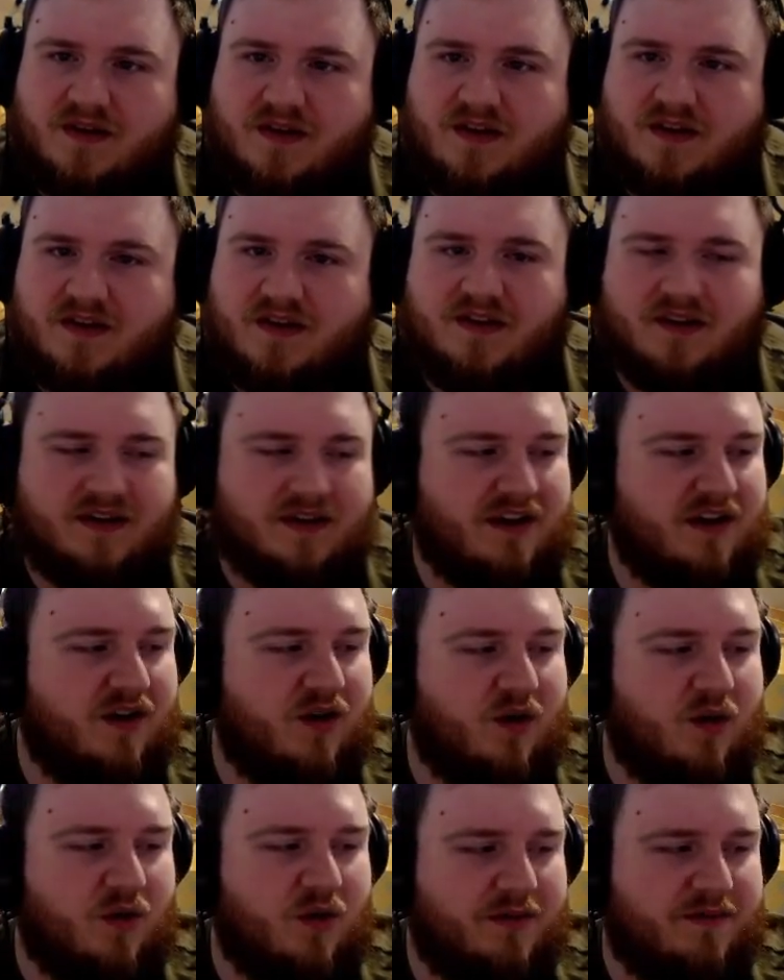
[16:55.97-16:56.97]
They're going to
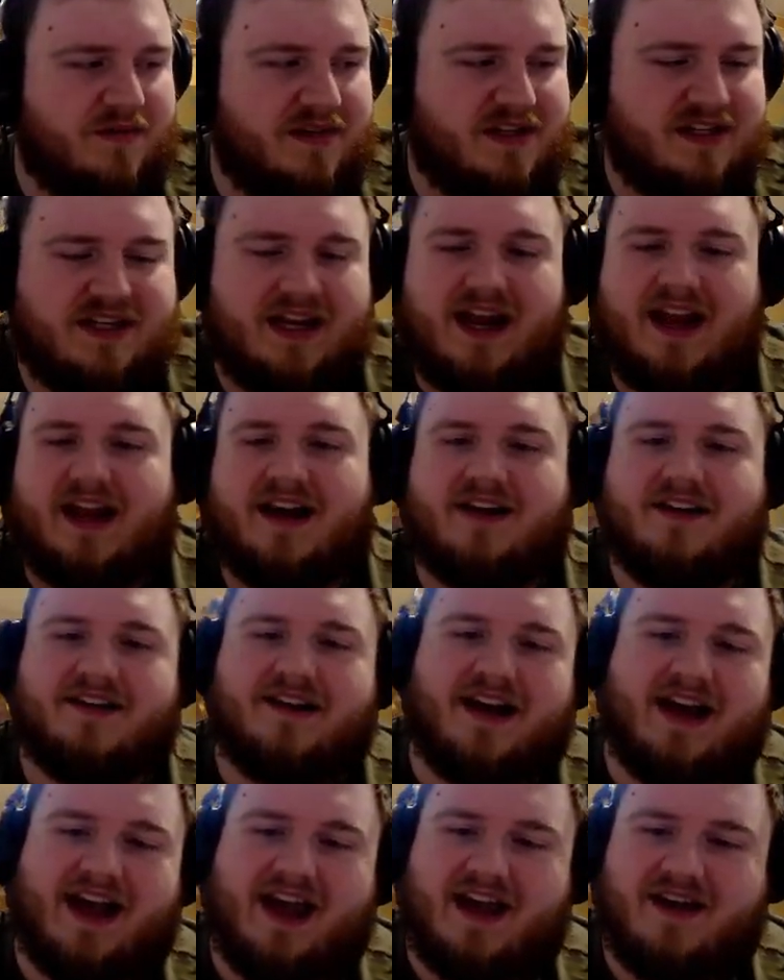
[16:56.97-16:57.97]
hold up the stack on
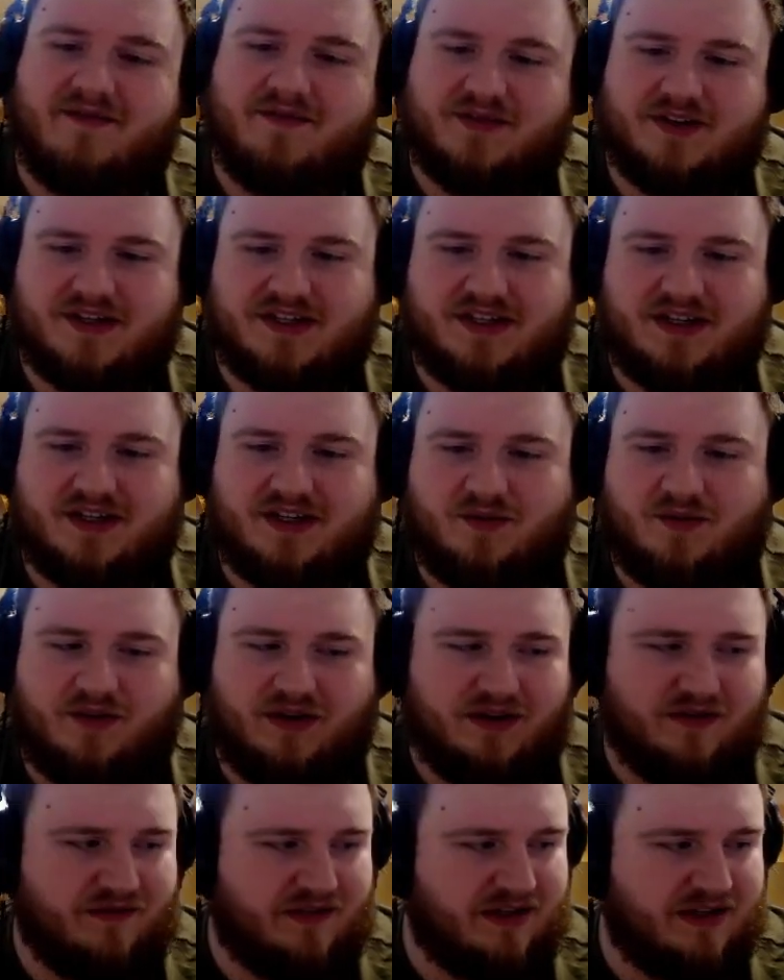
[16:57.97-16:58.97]
every single
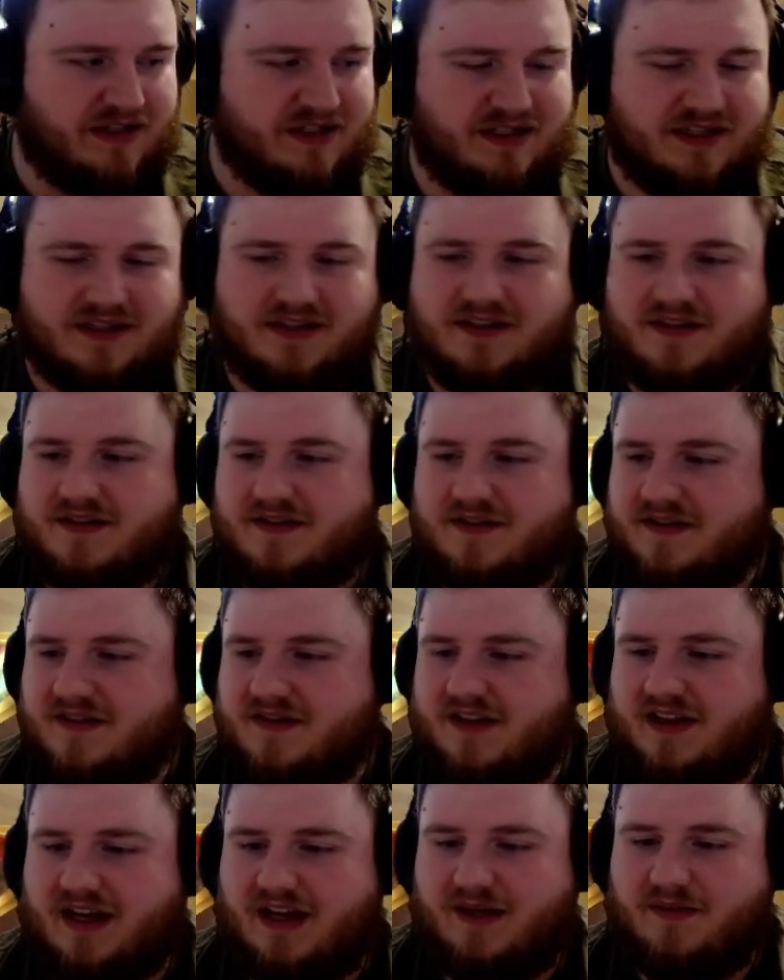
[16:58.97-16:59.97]
one of these,
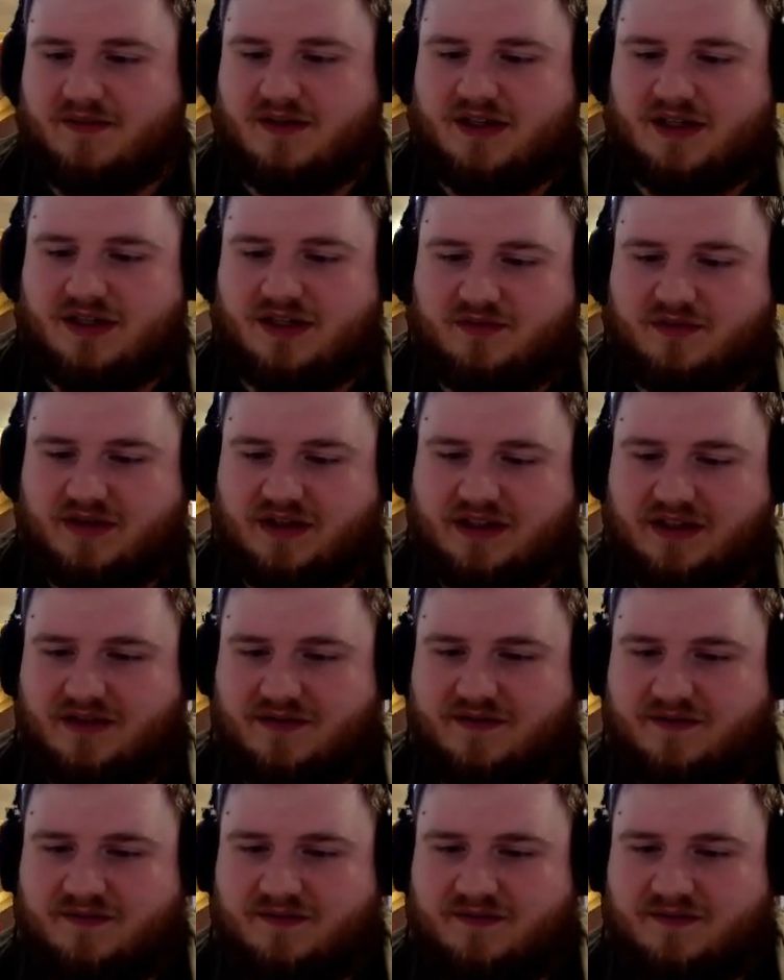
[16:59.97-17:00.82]
I do believe.